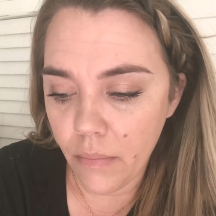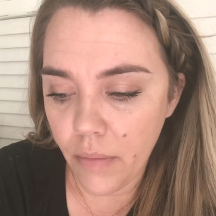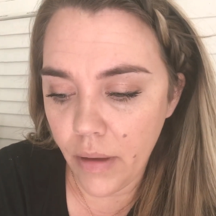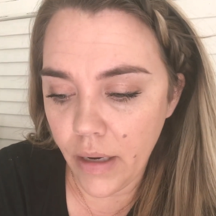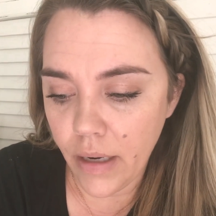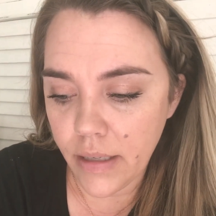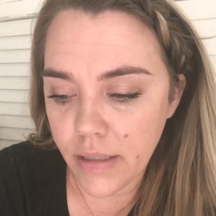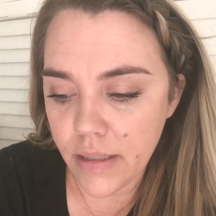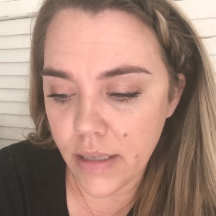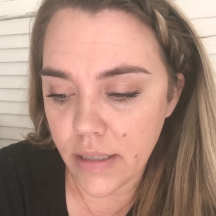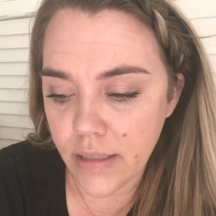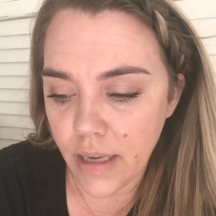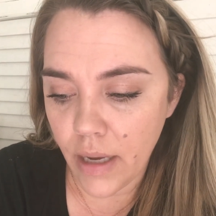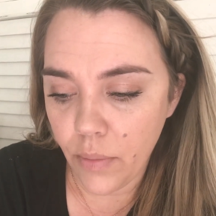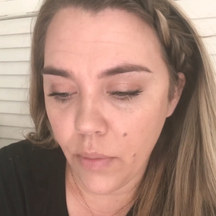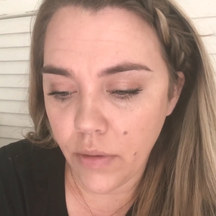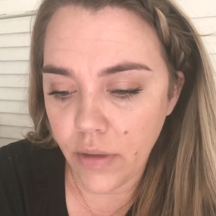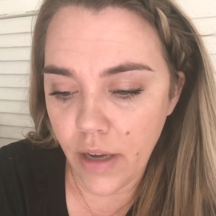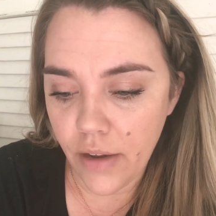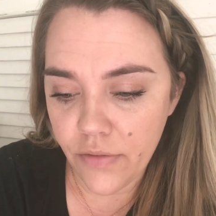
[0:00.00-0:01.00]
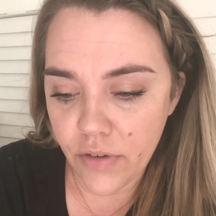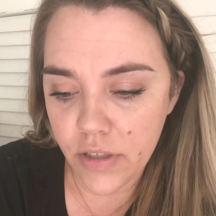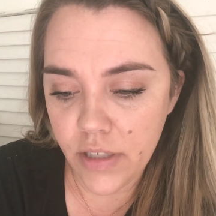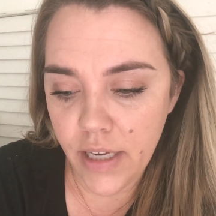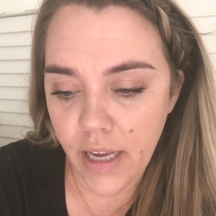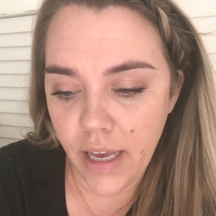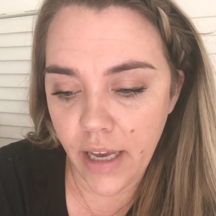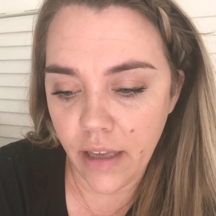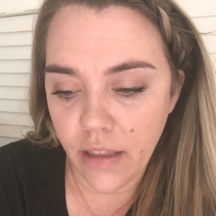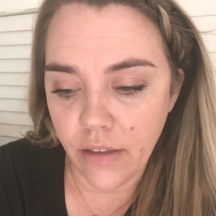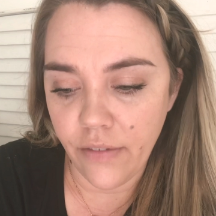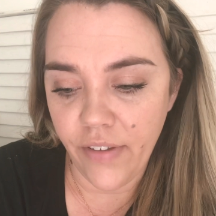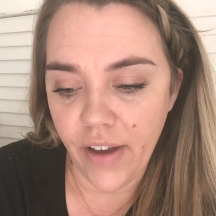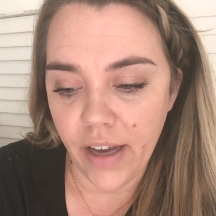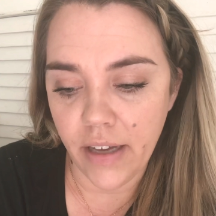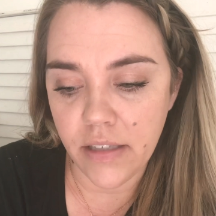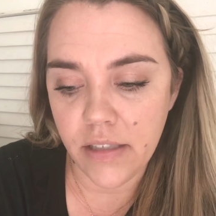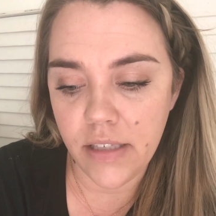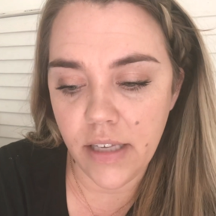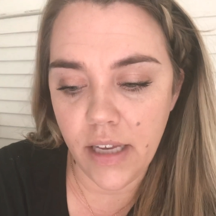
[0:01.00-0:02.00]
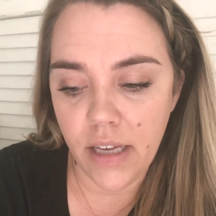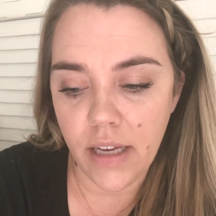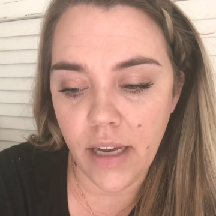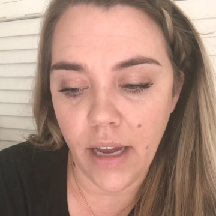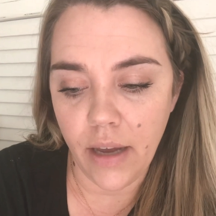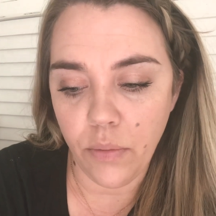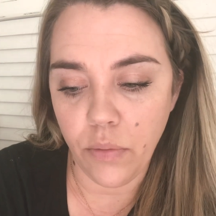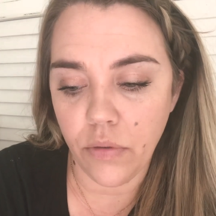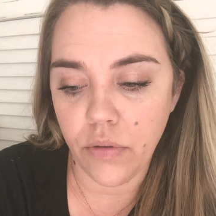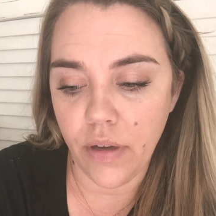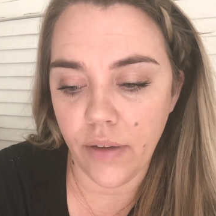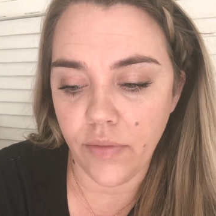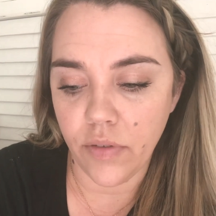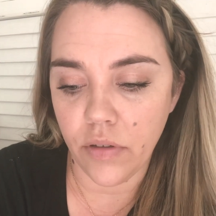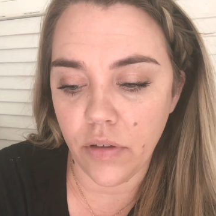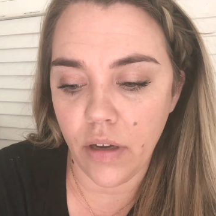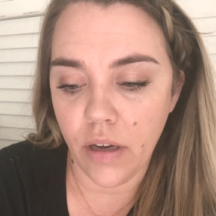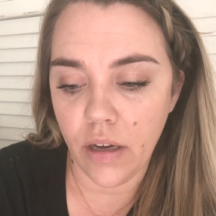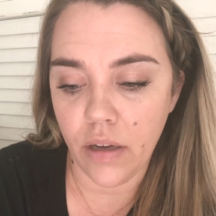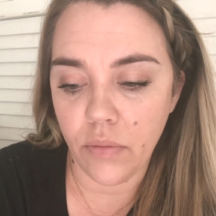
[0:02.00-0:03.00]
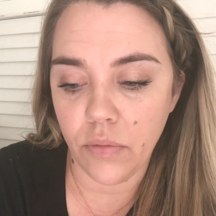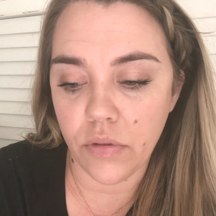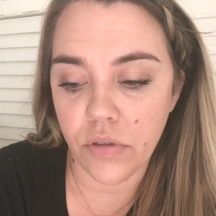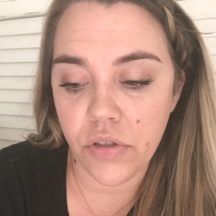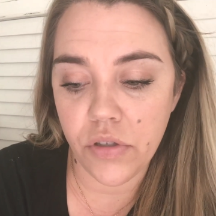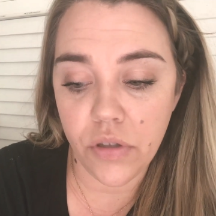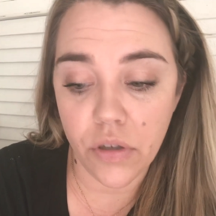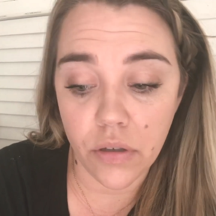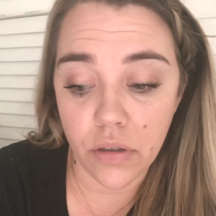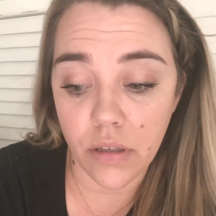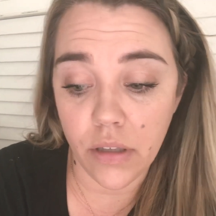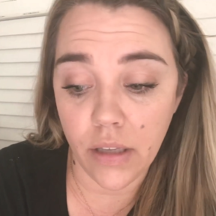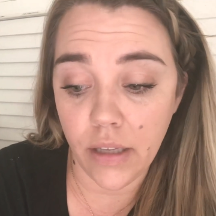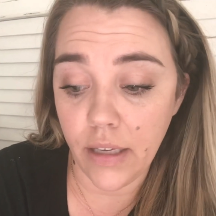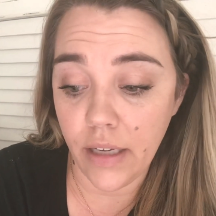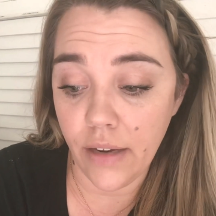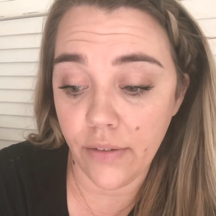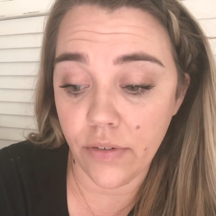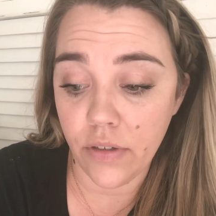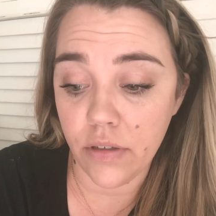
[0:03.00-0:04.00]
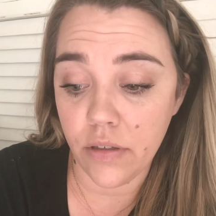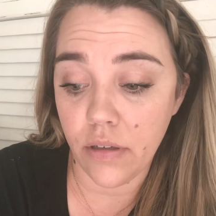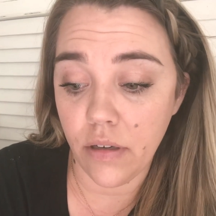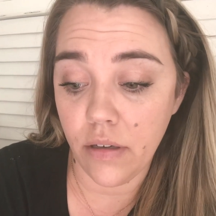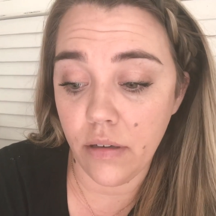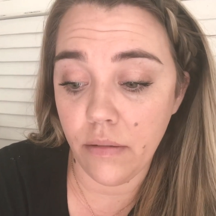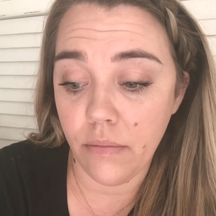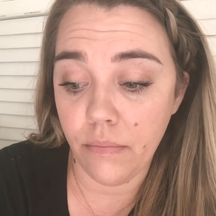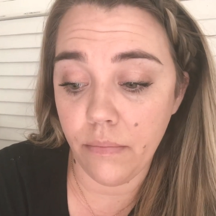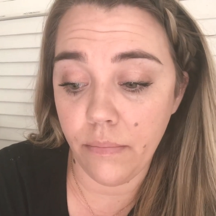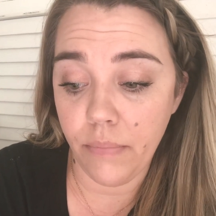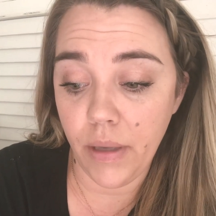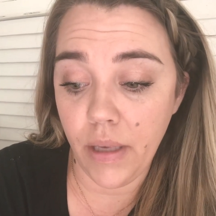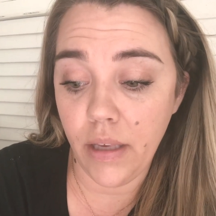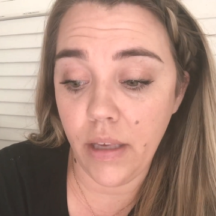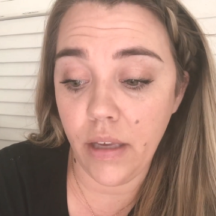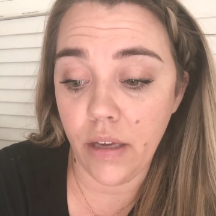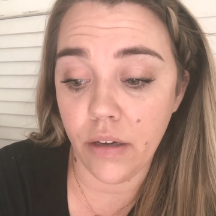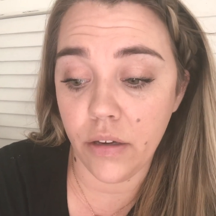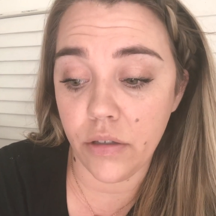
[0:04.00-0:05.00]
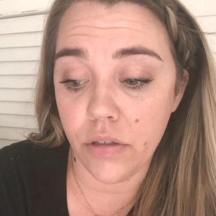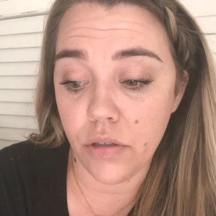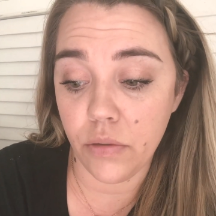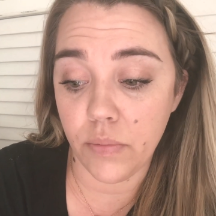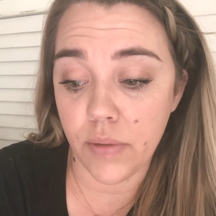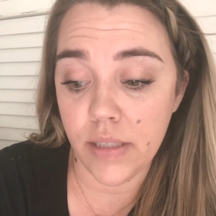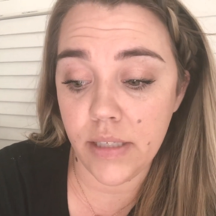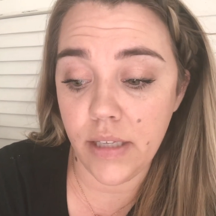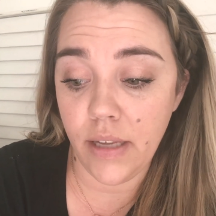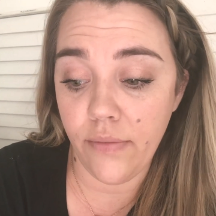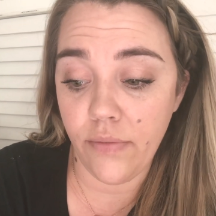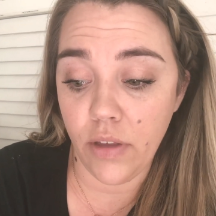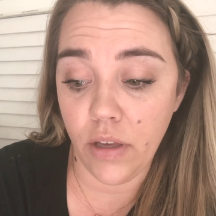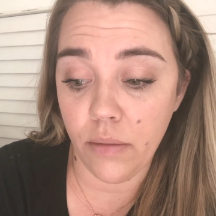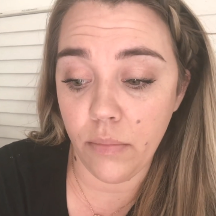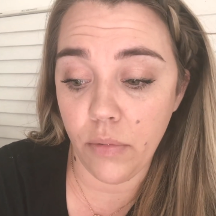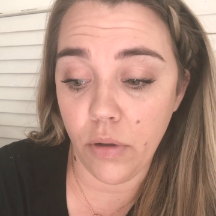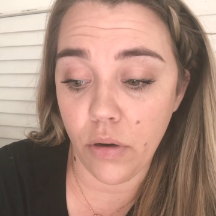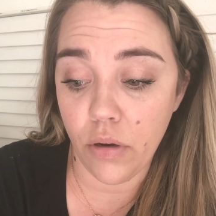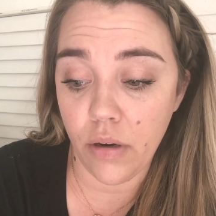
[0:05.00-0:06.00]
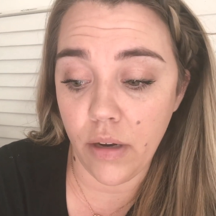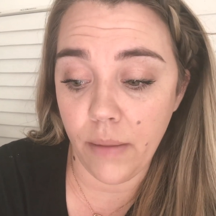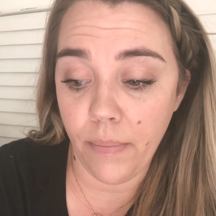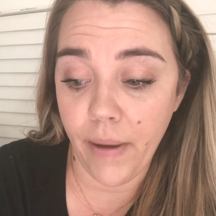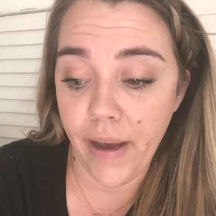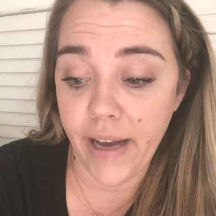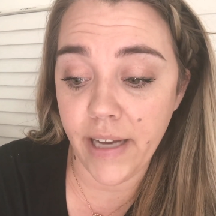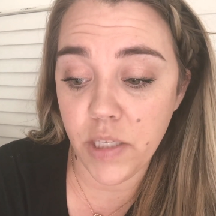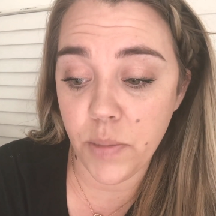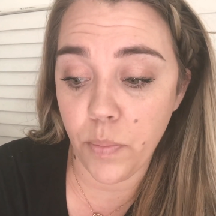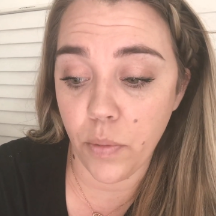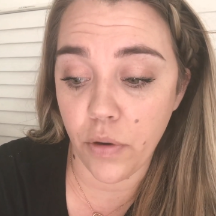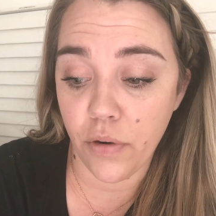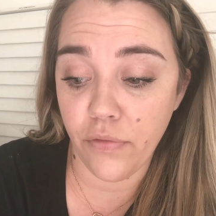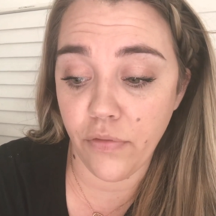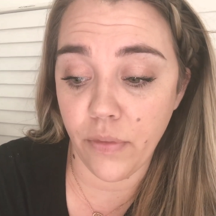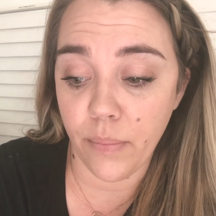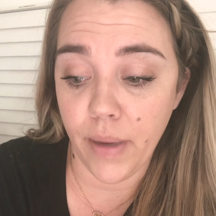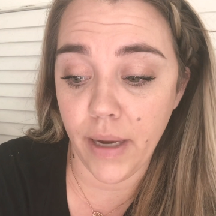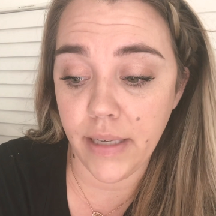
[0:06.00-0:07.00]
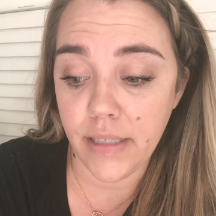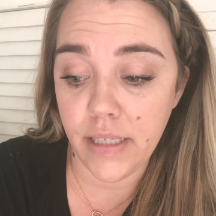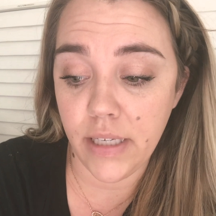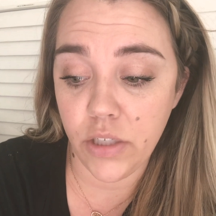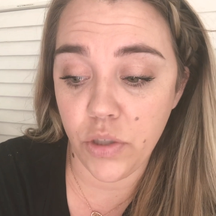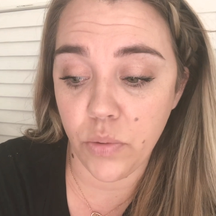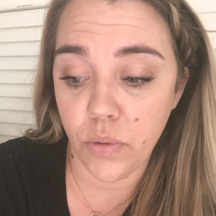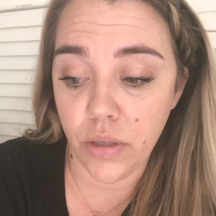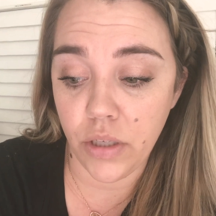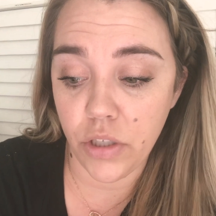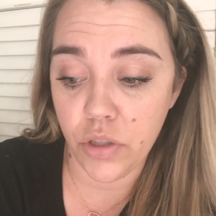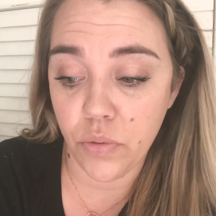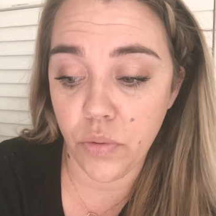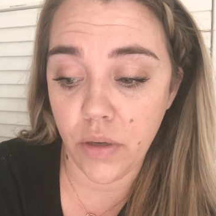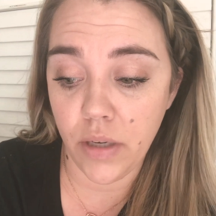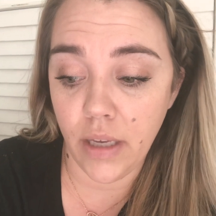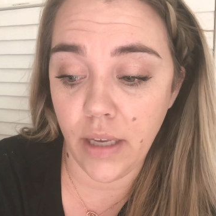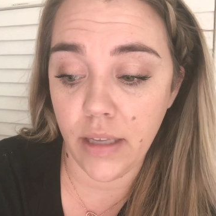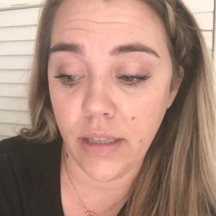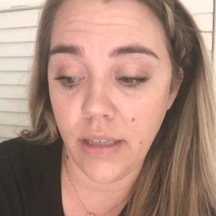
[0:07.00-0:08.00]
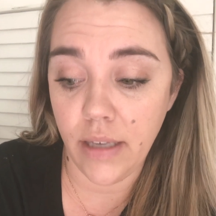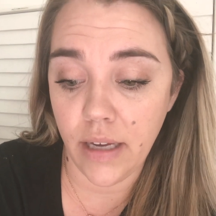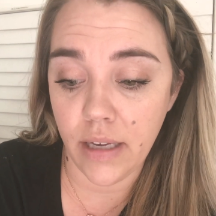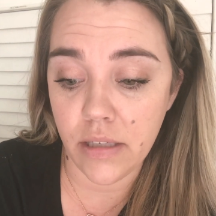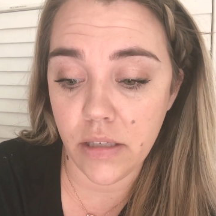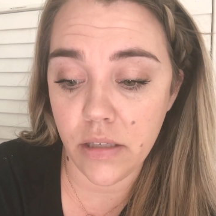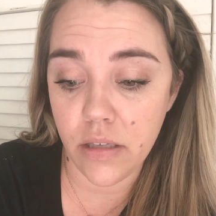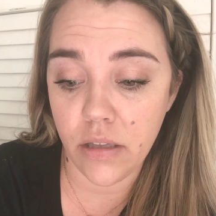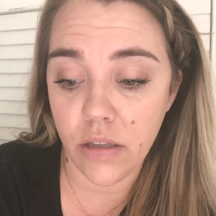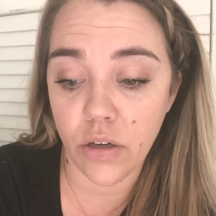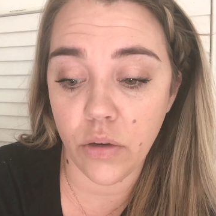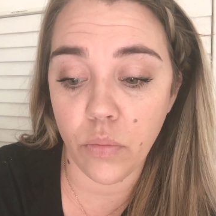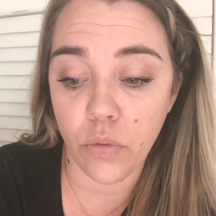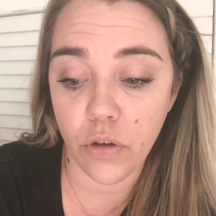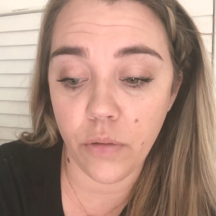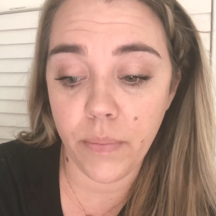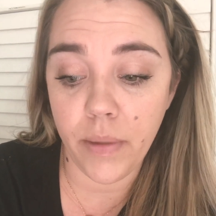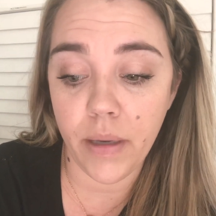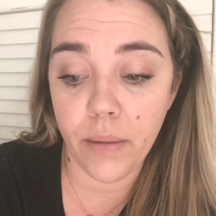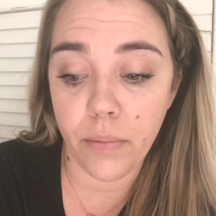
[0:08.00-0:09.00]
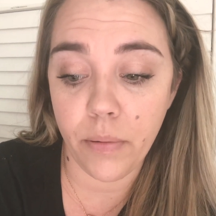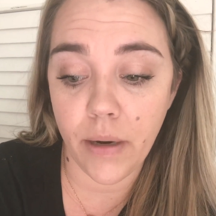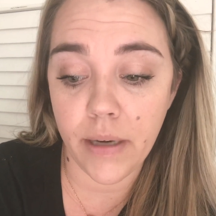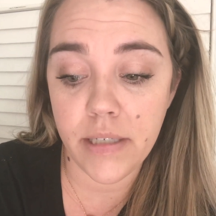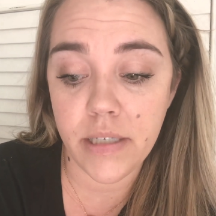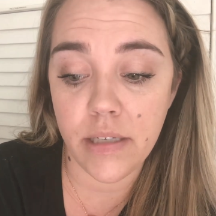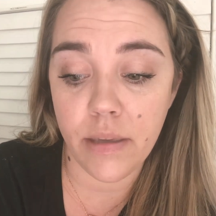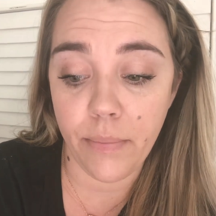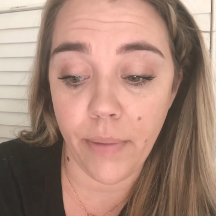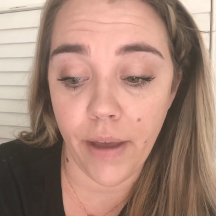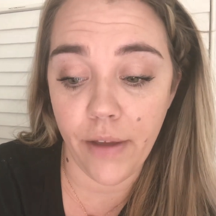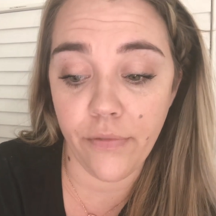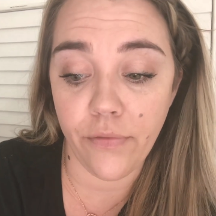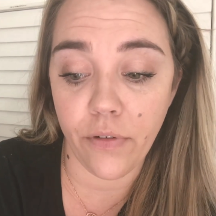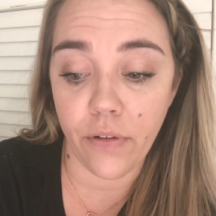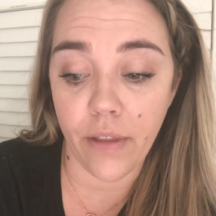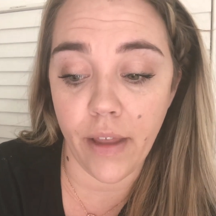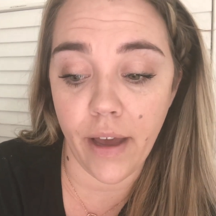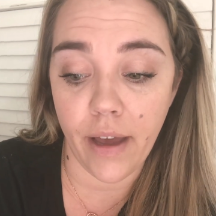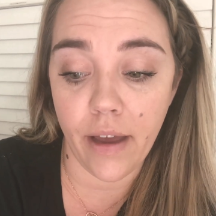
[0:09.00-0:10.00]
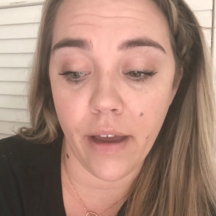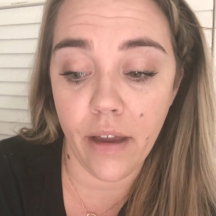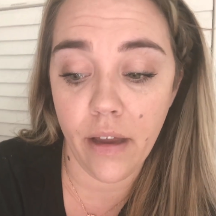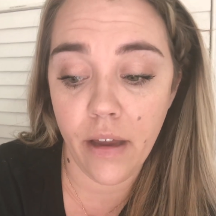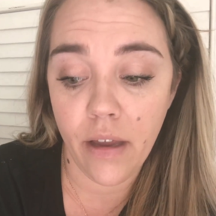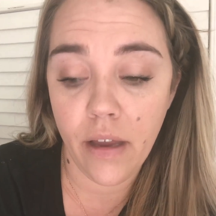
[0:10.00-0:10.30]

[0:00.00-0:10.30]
And it says, I will never take the vaccine. I will certainly never be here to receive the immunity passport from ID 2020. And yes, there will be a price to pay for that.